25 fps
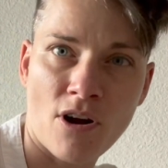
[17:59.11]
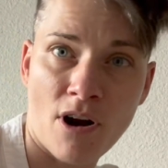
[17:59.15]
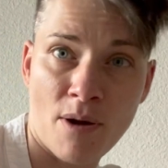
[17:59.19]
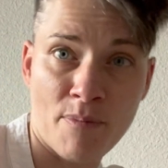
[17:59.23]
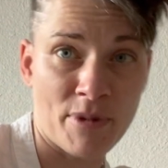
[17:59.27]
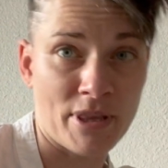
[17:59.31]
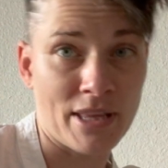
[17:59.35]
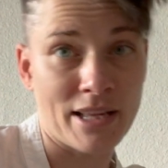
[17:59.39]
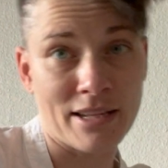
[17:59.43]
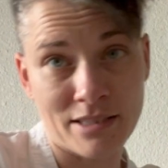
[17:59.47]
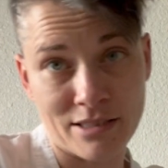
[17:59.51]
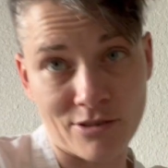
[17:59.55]
I
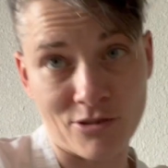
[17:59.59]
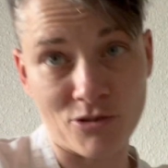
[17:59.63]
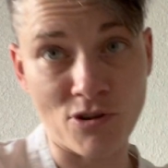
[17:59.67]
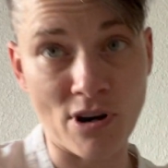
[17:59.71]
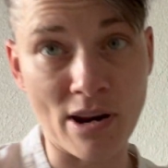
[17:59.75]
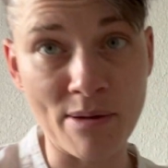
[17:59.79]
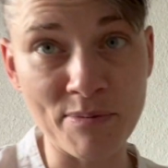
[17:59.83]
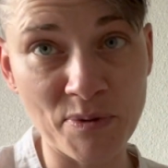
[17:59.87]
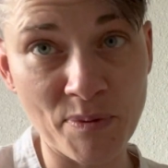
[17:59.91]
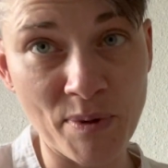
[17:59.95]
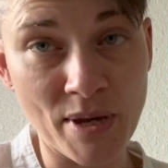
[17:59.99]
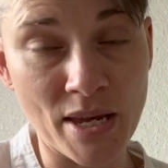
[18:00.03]
mean, that
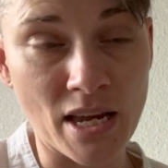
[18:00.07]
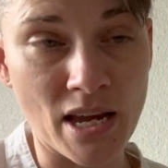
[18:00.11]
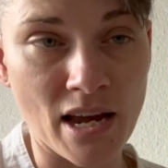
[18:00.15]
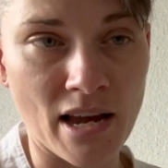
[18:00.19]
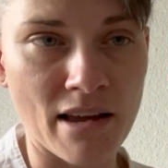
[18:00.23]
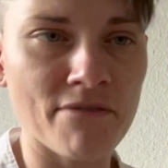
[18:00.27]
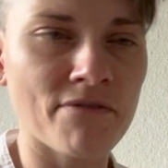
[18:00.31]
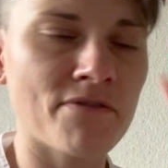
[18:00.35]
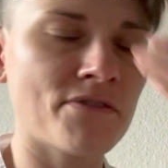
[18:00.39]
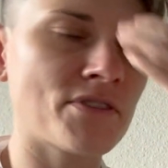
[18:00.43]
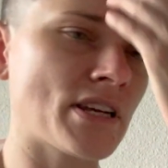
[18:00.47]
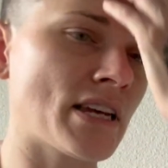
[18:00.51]
describes me.
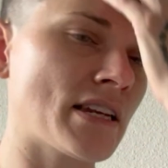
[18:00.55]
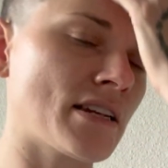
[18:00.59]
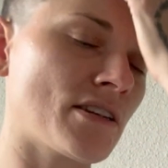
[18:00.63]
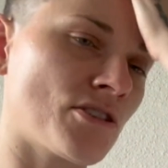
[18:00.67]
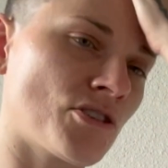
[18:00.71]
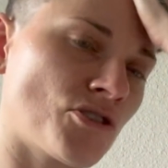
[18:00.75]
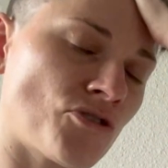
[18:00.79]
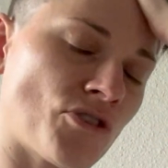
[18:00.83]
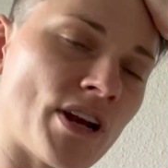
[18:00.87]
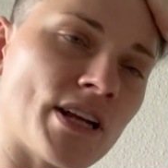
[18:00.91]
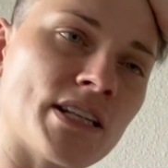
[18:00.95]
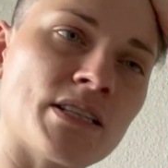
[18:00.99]
I've dated a
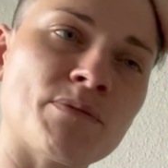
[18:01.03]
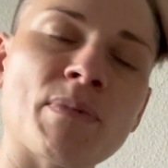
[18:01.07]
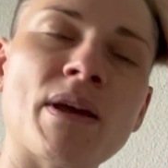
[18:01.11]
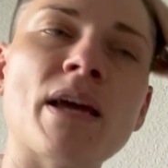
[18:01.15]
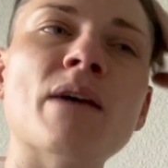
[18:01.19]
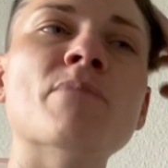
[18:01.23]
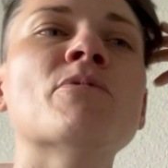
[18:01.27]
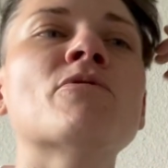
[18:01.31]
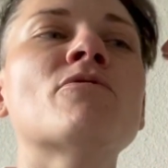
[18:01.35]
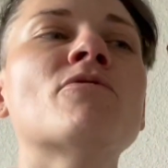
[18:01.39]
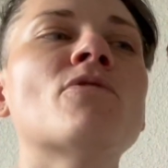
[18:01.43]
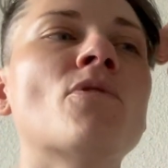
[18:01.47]
trans
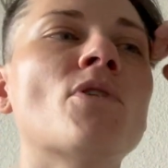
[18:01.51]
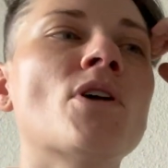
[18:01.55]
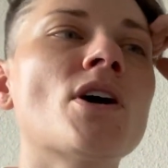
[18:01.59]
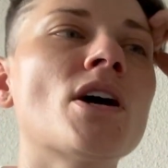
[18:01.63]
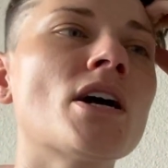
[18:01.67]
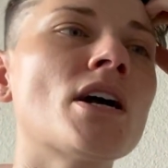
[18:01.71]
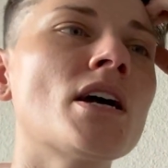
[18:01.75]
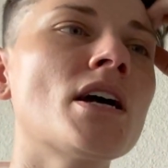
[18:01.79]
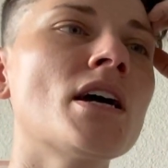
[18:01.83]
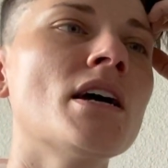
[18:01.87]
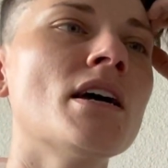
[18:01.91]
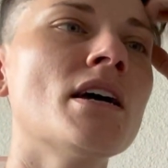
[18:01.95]
man before.